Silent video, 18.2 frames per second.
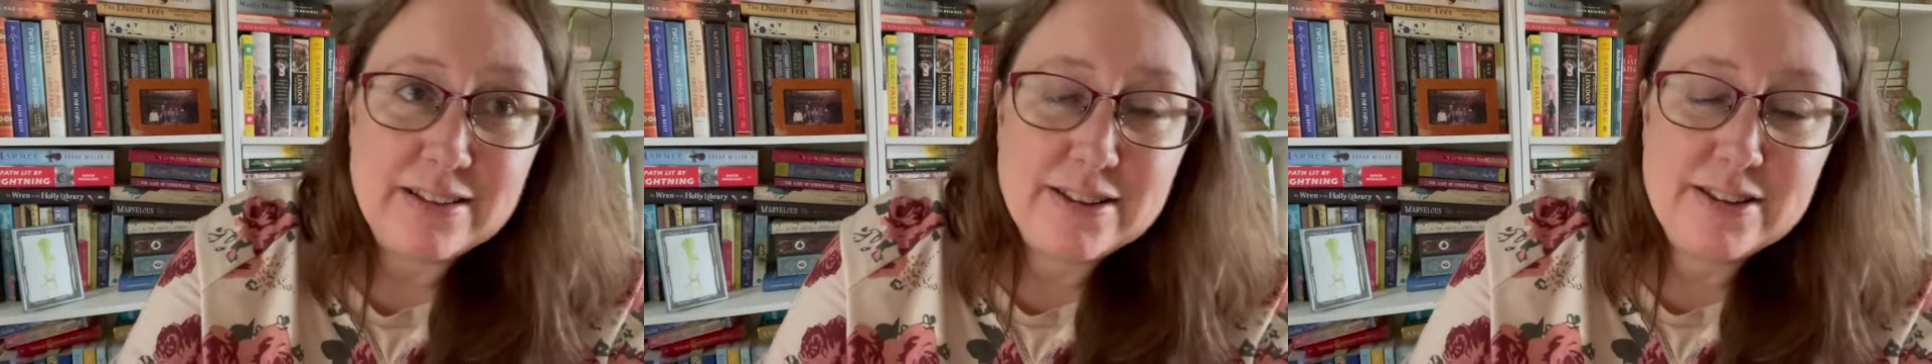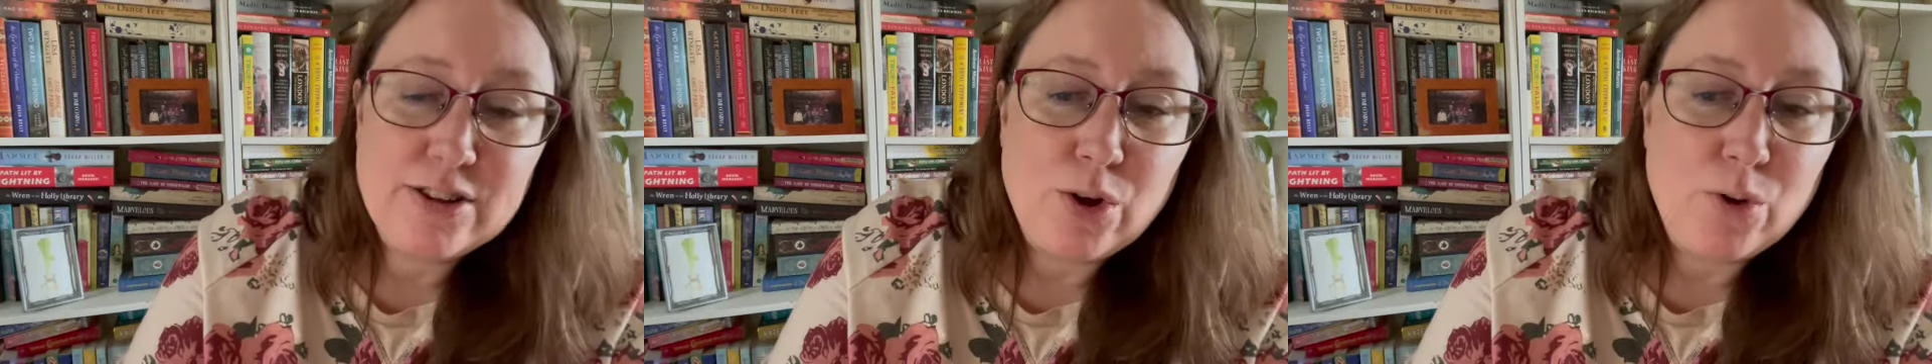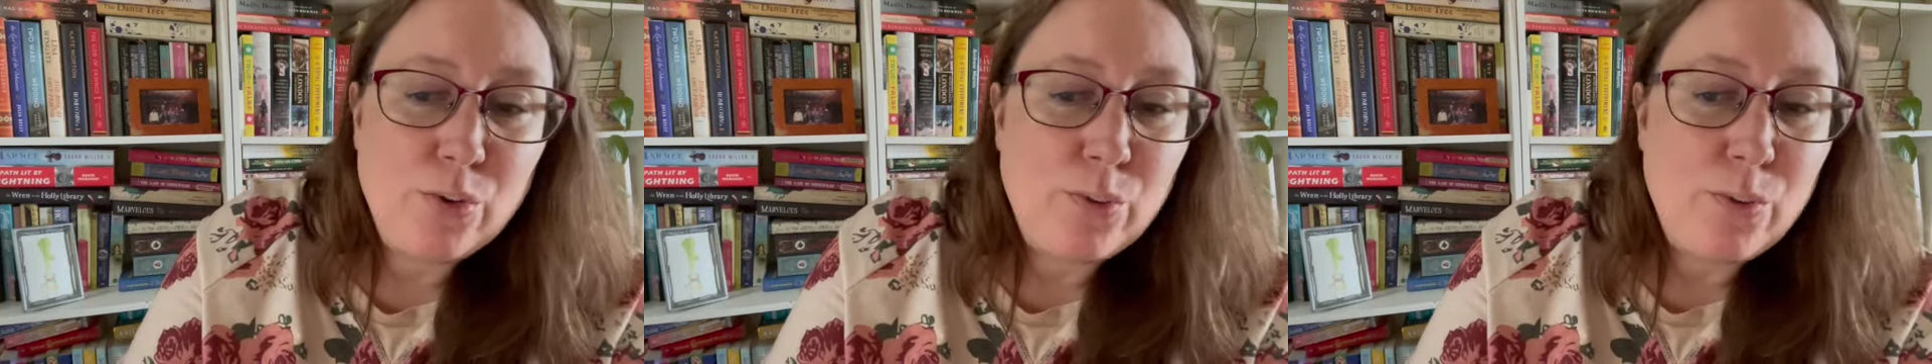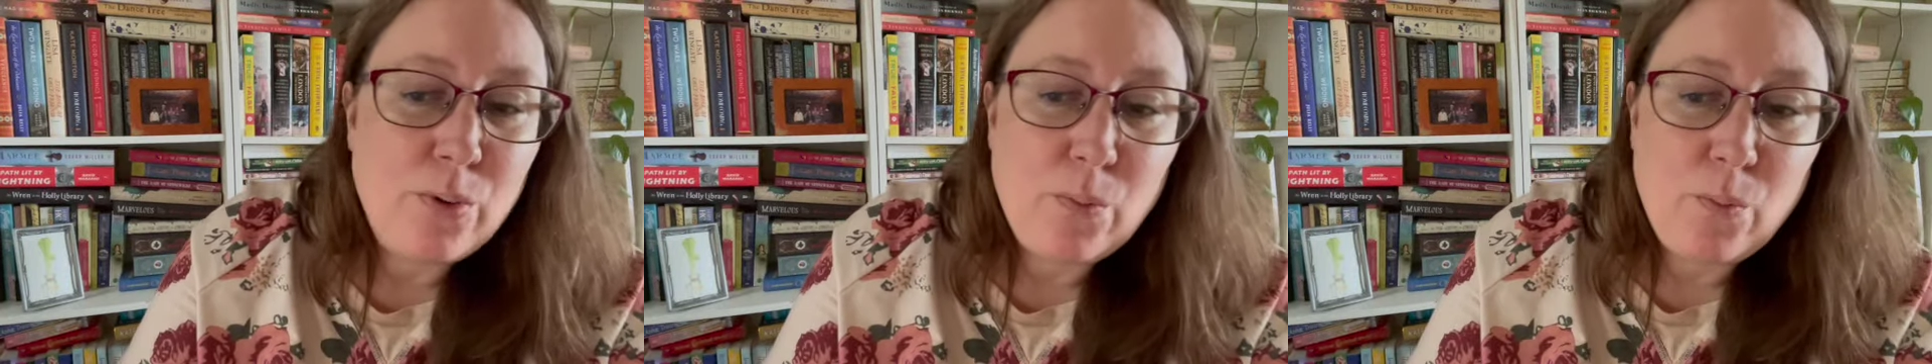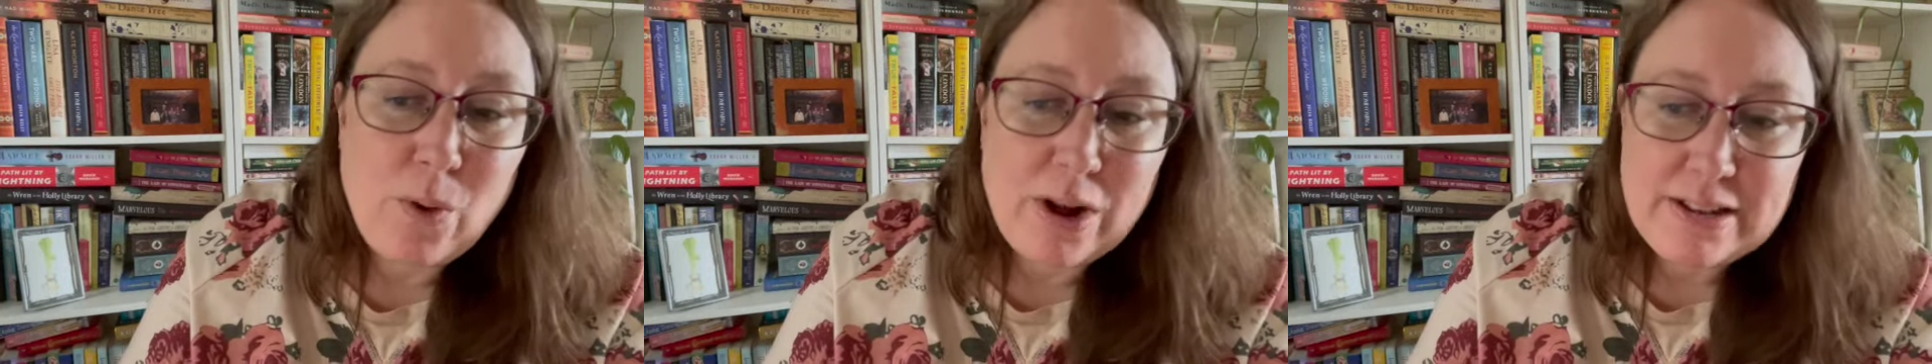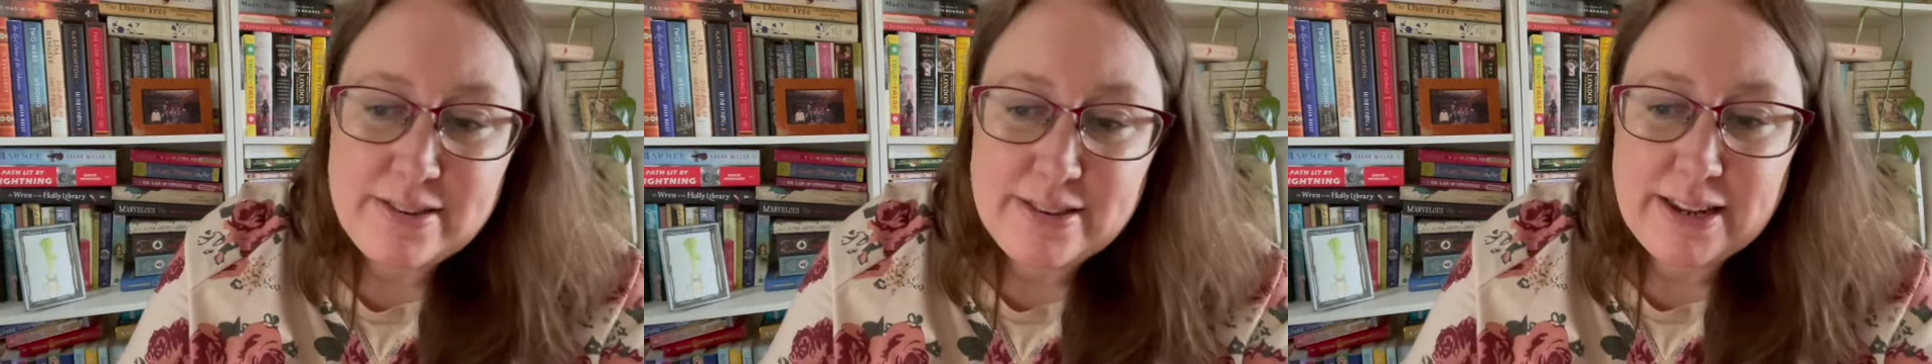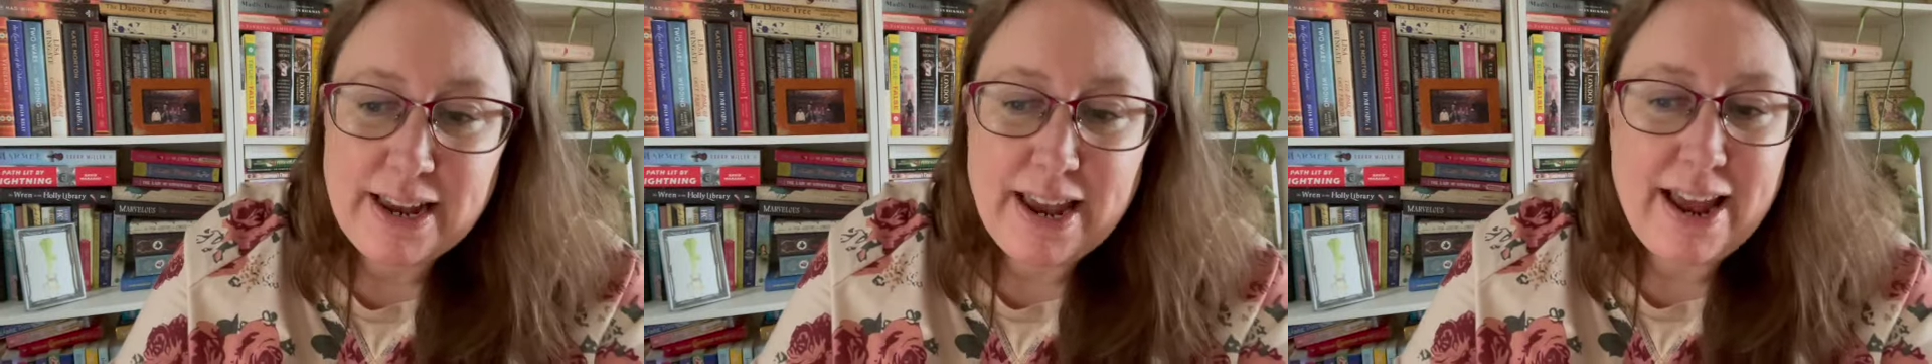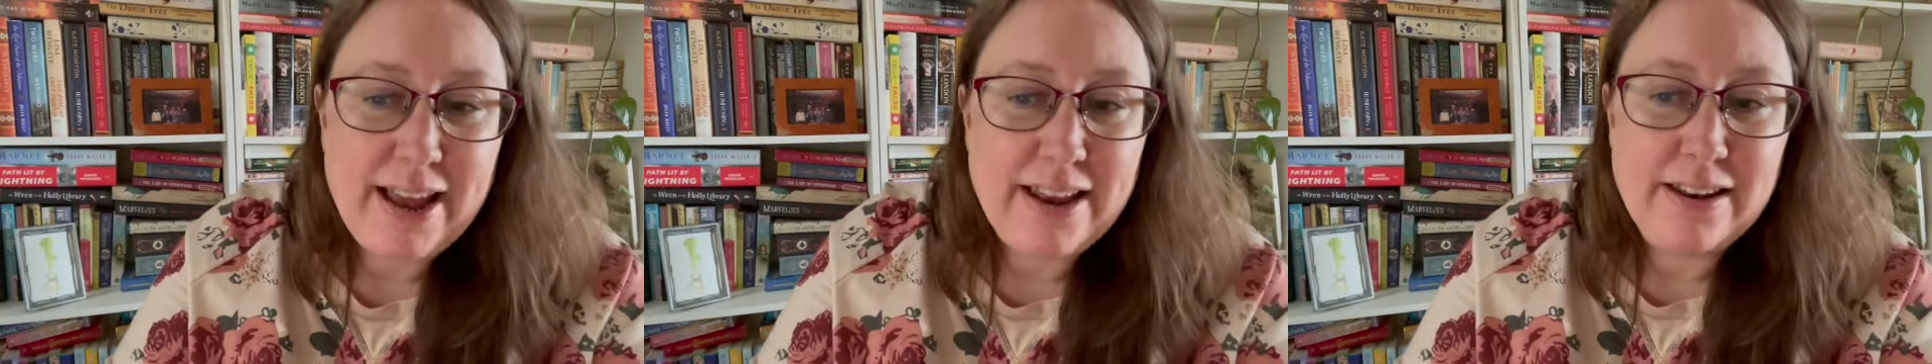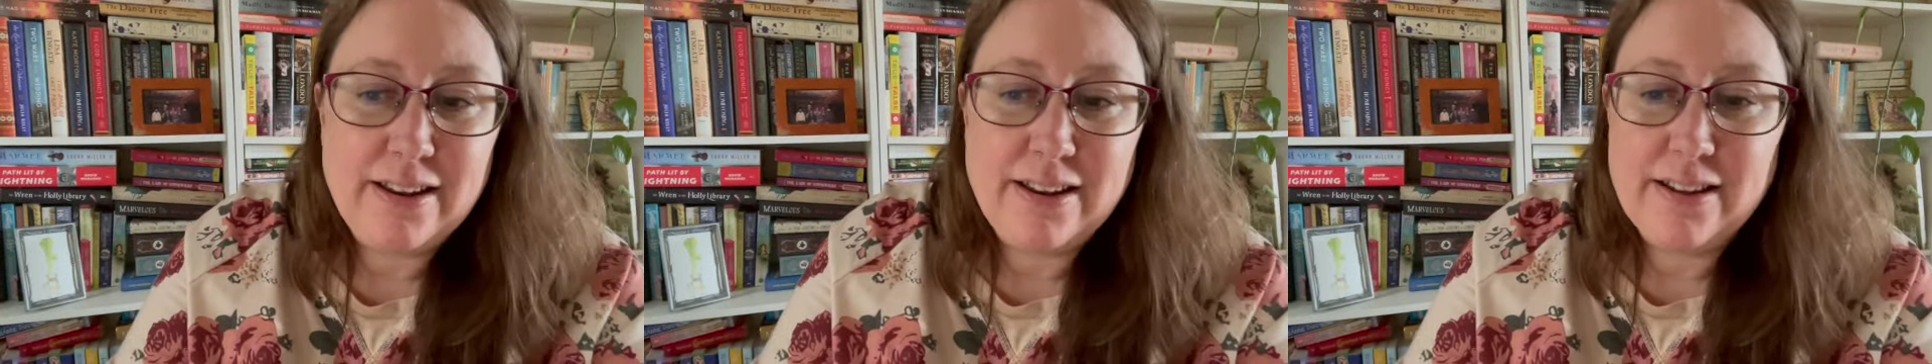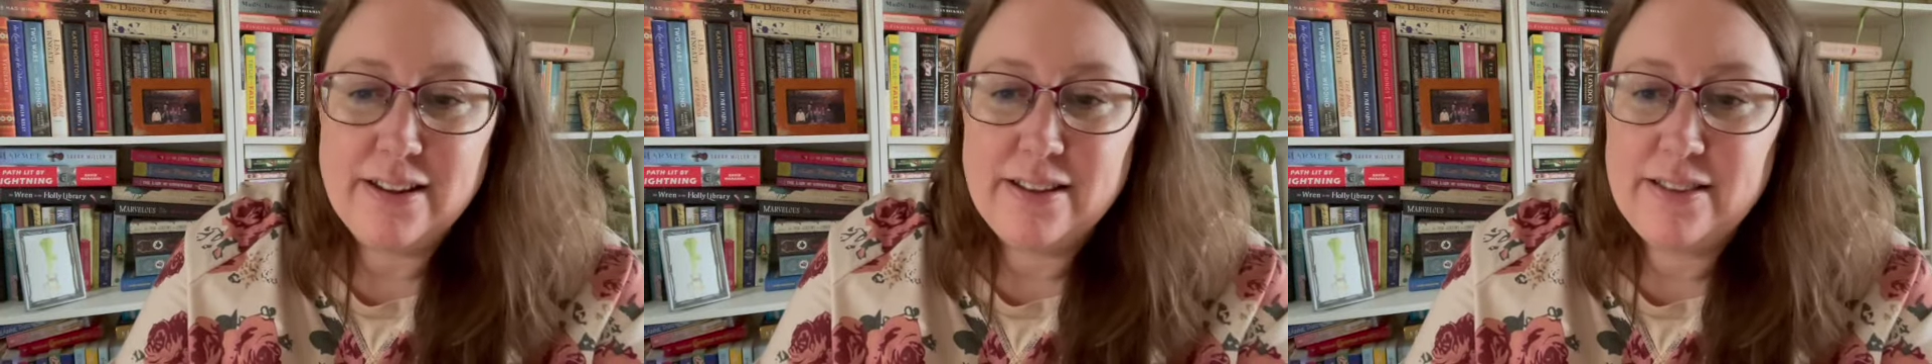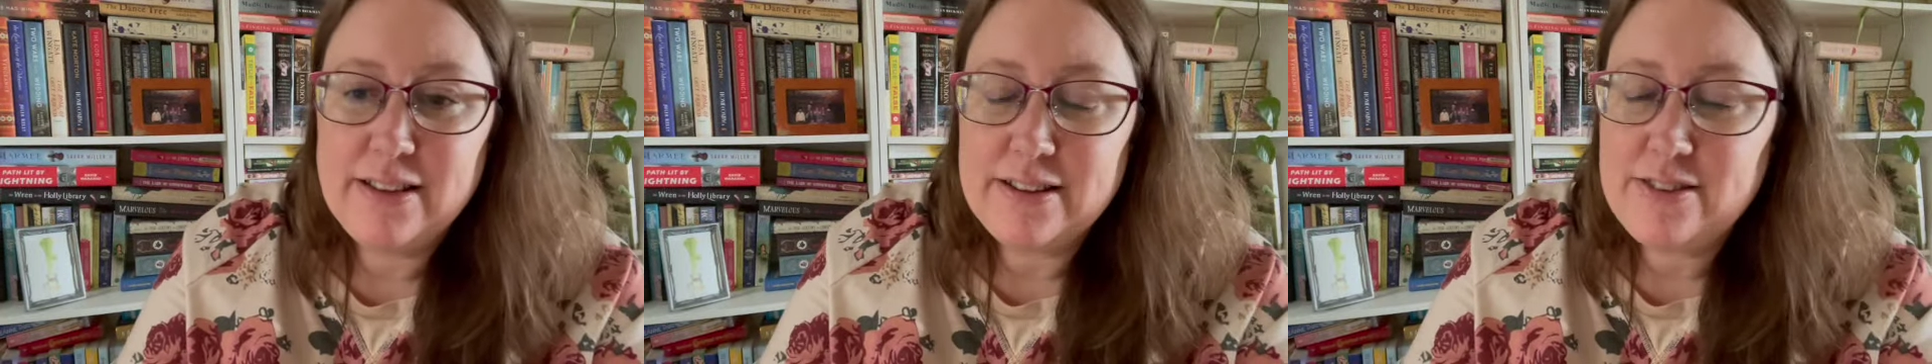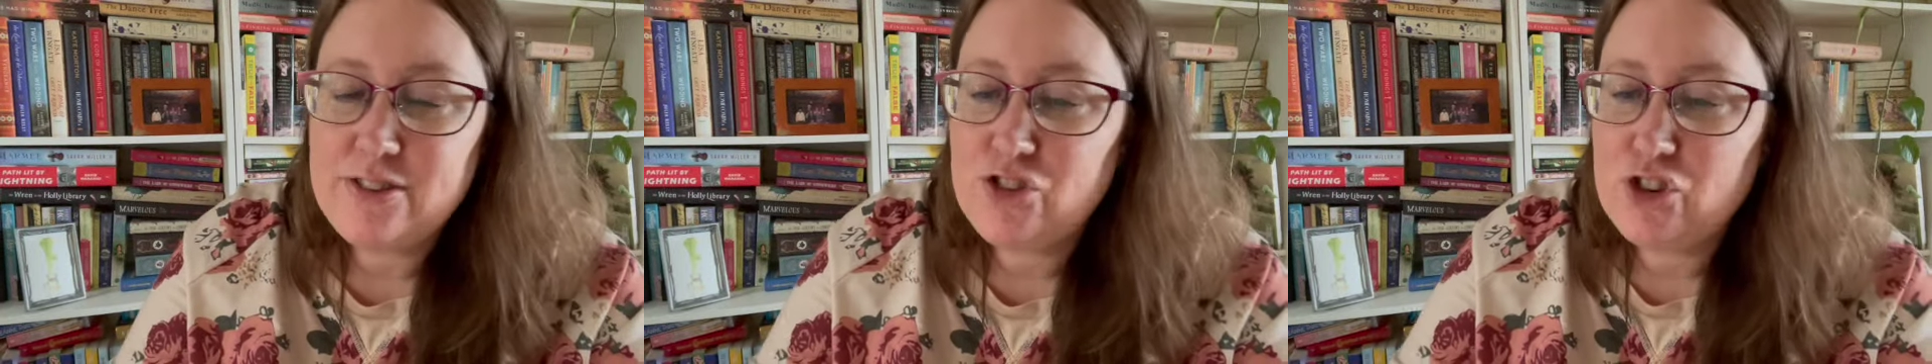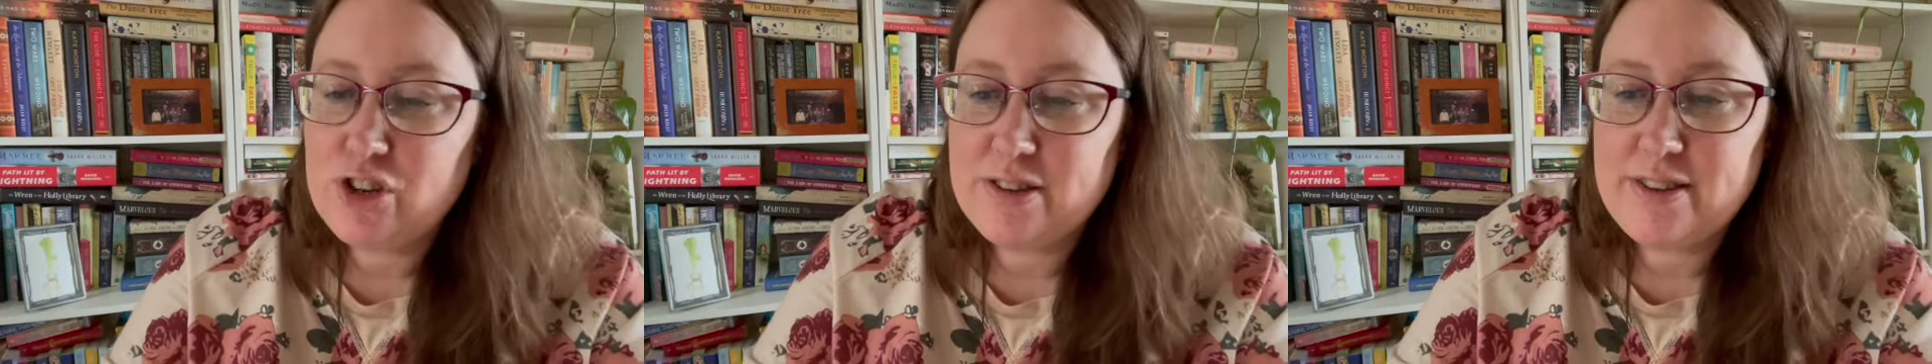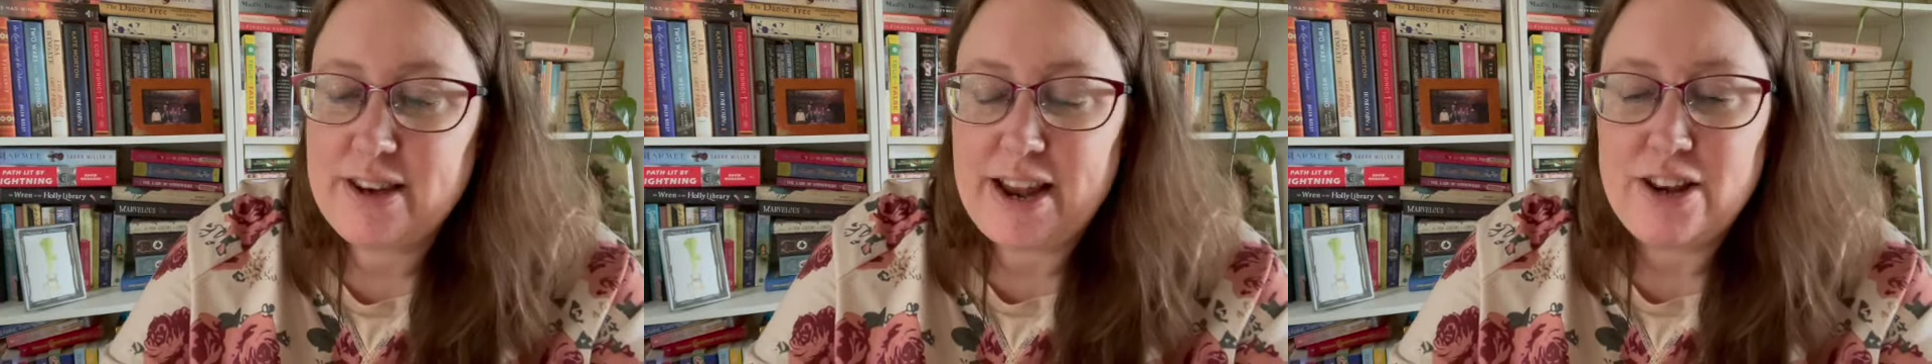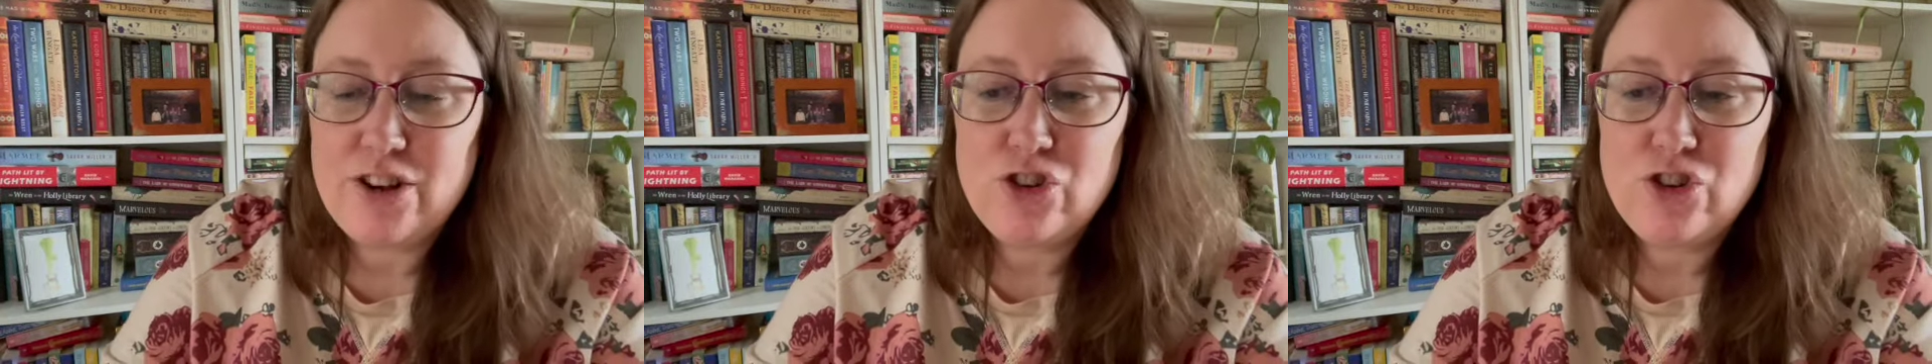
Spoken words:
So once again, this is just a